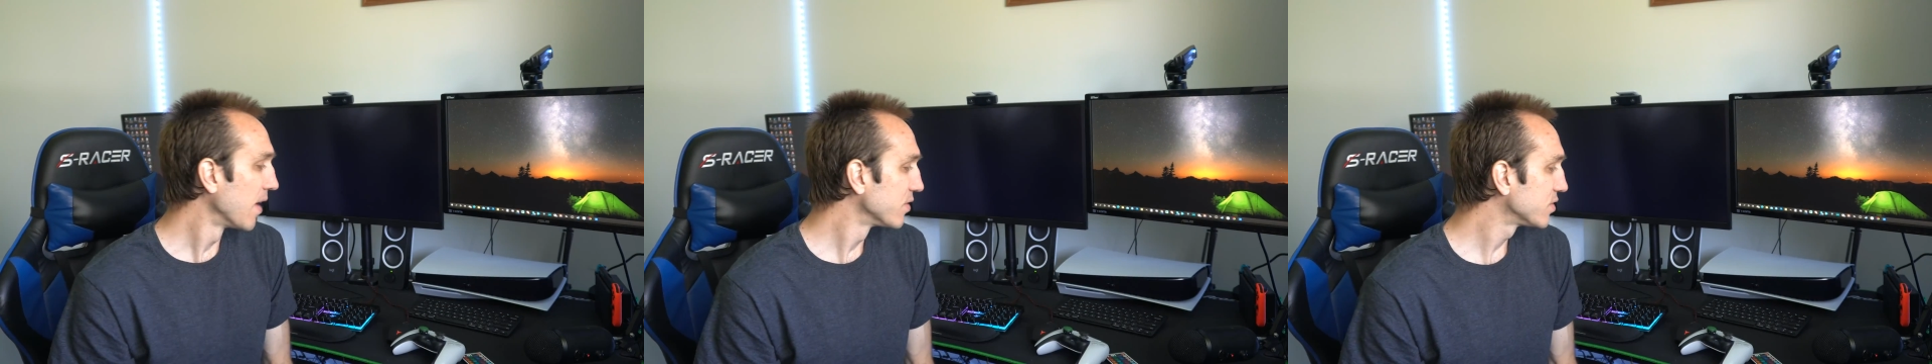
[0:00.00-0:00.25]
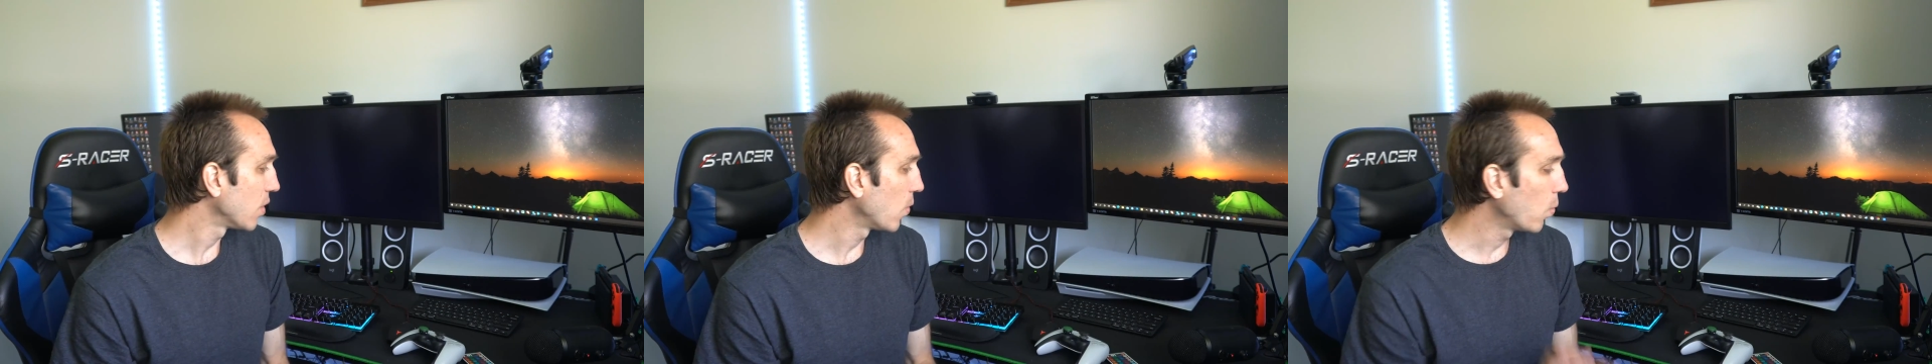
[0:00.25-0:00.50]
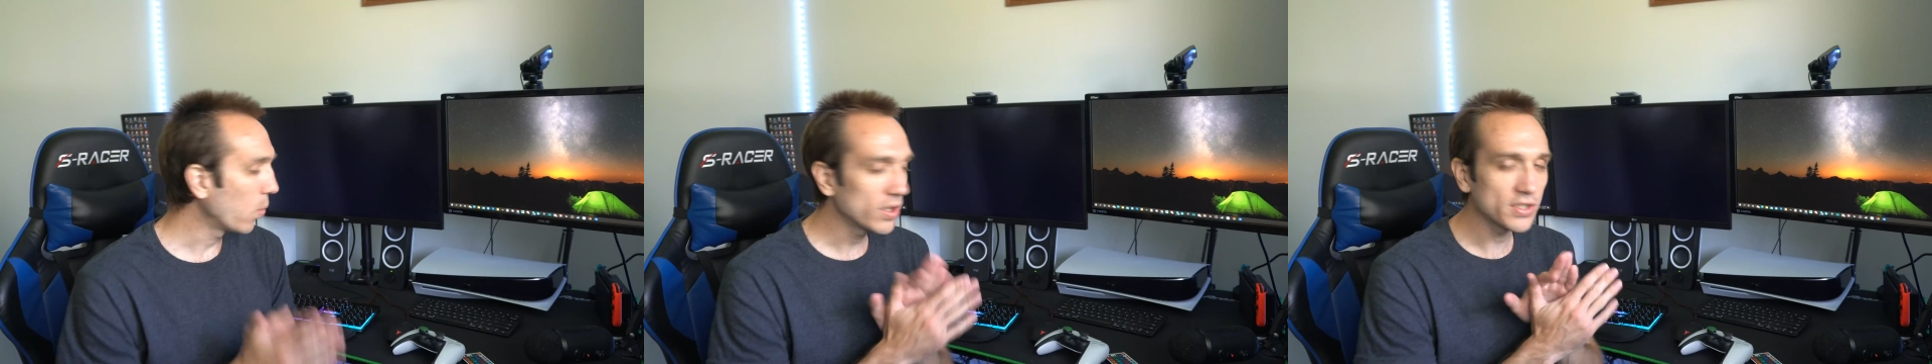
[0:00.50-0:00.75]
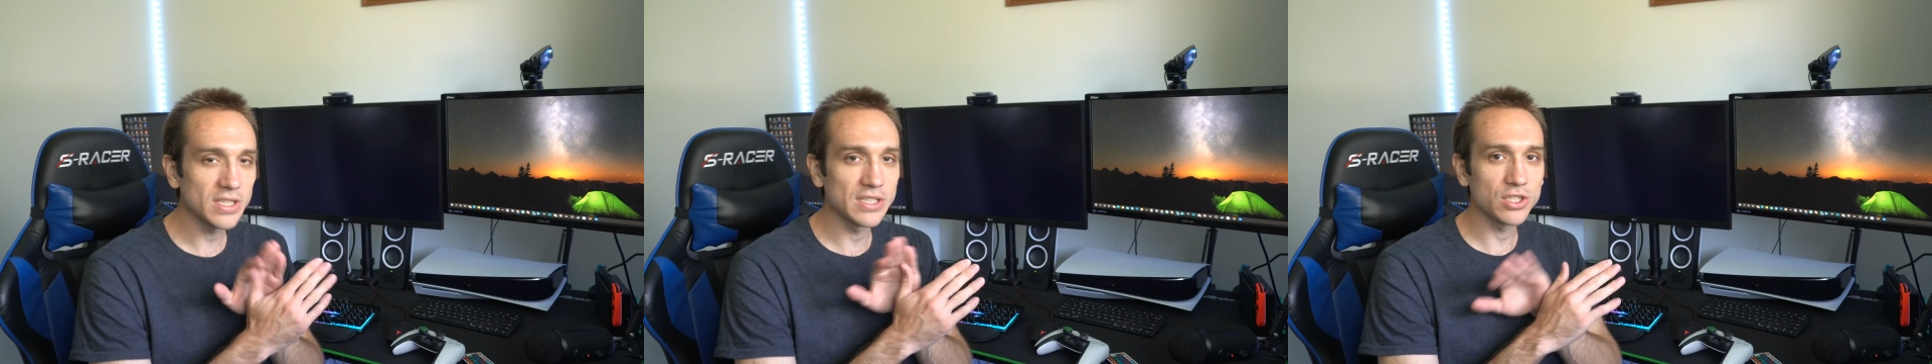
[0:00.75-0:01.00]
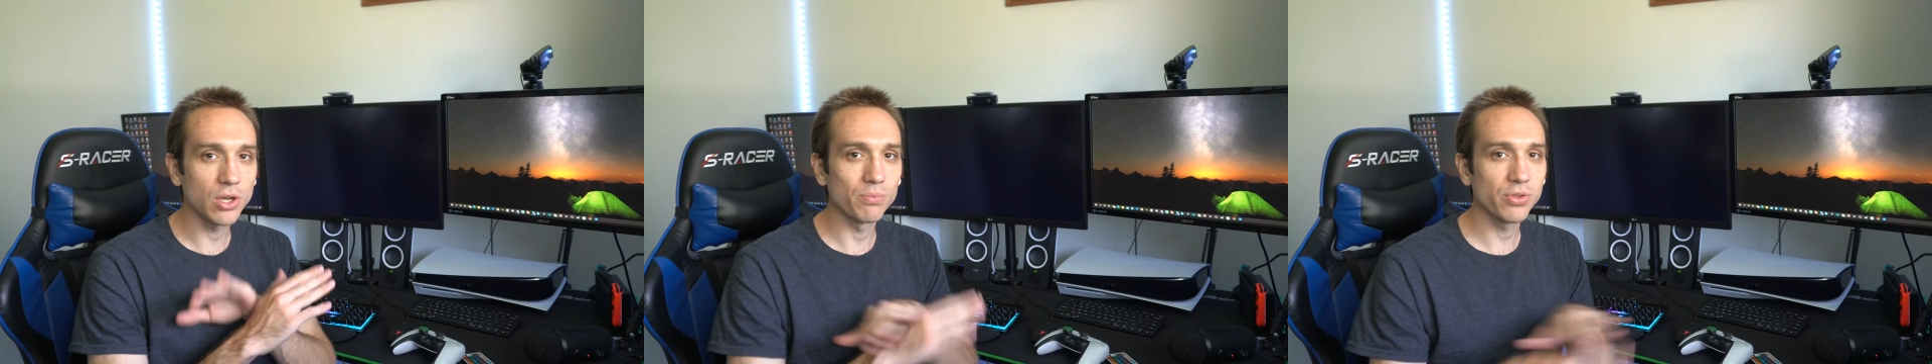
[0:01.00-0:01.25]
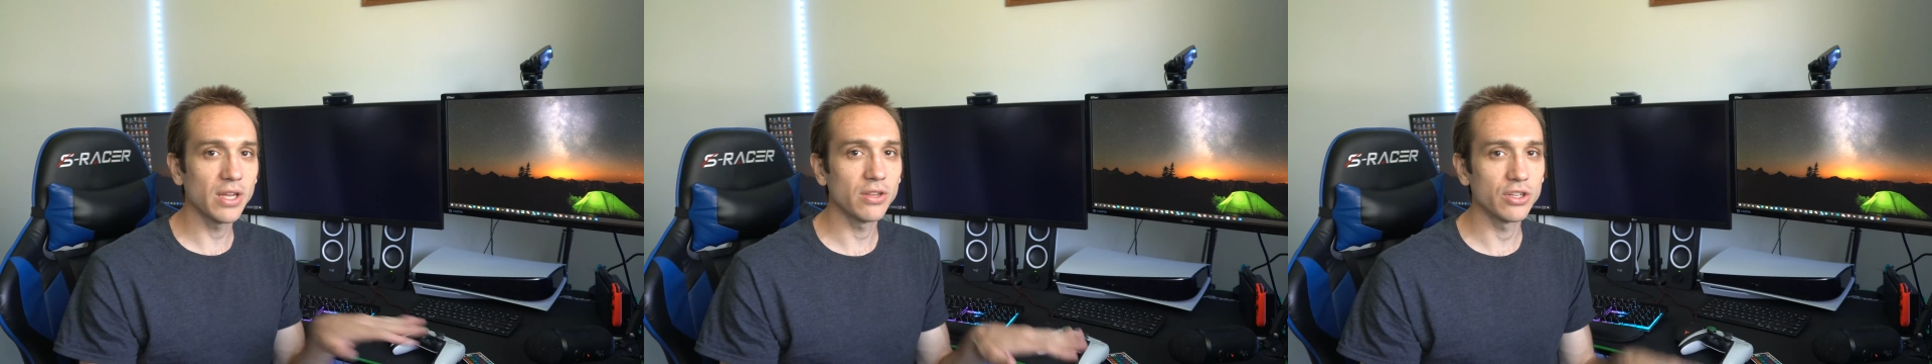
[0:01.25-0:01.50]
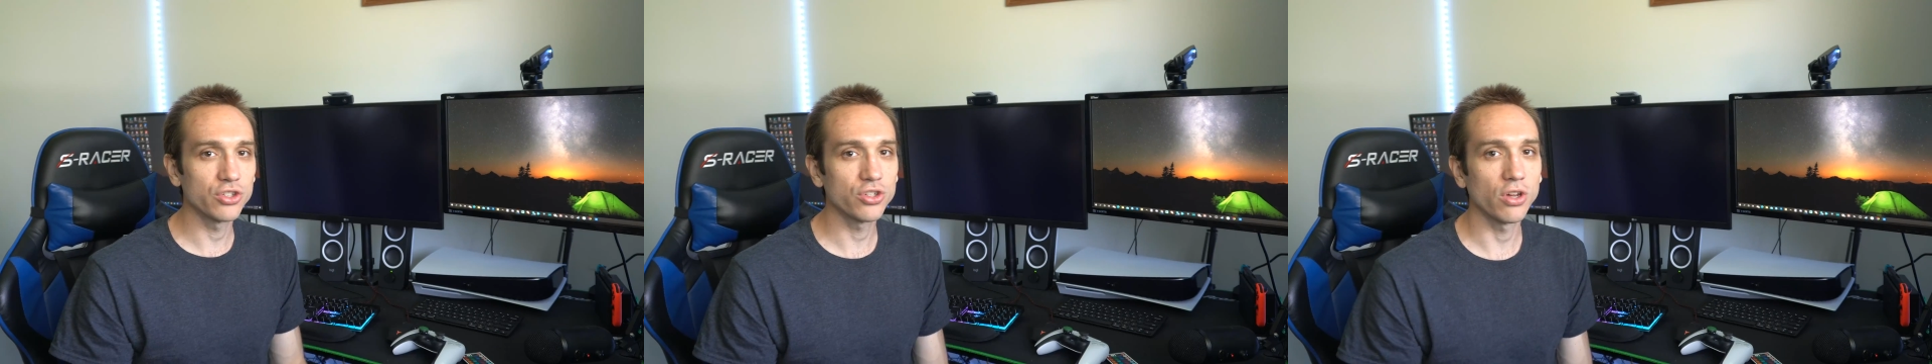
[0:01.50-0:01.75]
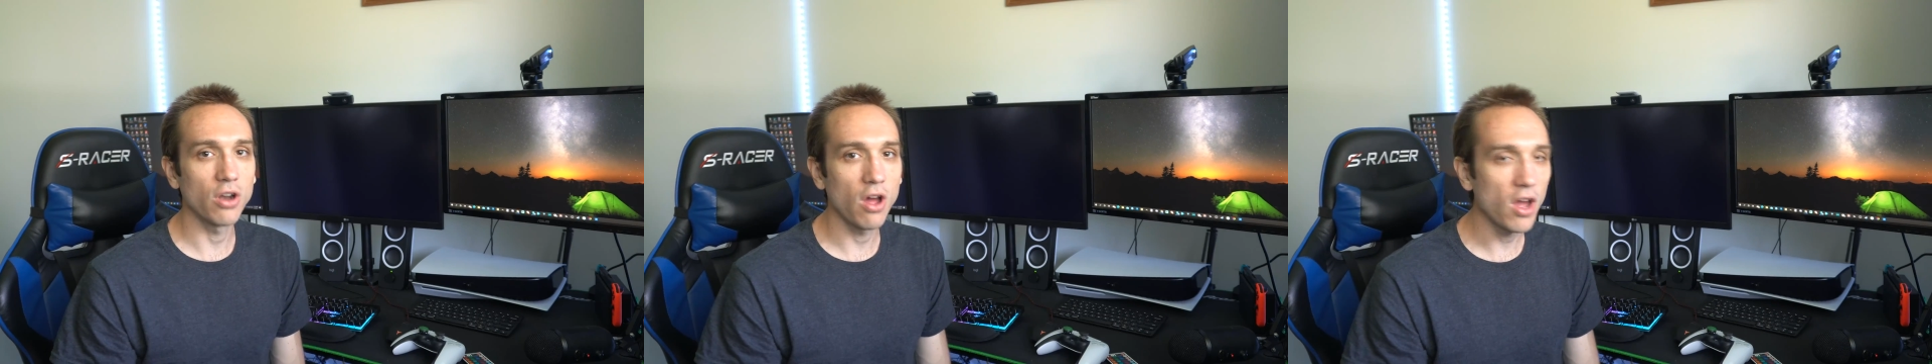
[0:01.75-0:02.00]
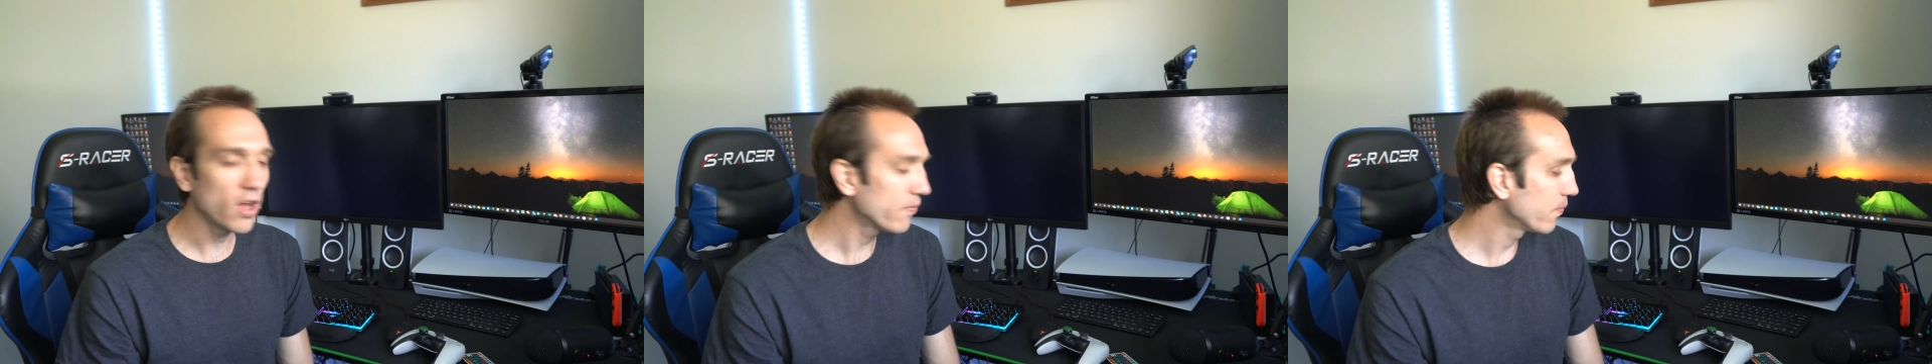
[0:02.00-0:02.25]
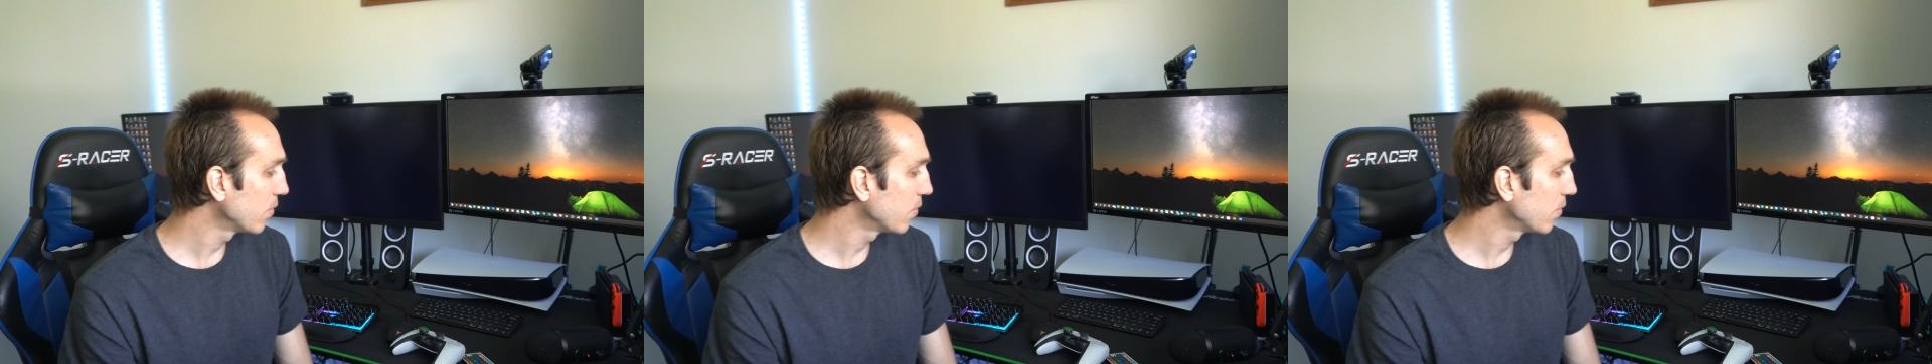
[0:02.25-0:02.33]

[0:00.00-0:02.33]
So once it's completely shut off,